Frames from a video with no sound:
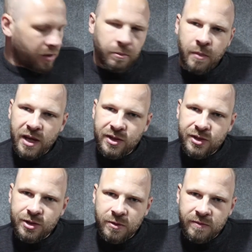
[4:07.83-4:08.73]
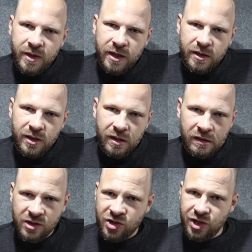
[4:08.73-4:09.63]
mask some of my
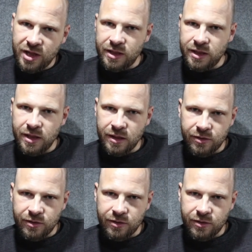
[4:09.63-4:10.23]
shady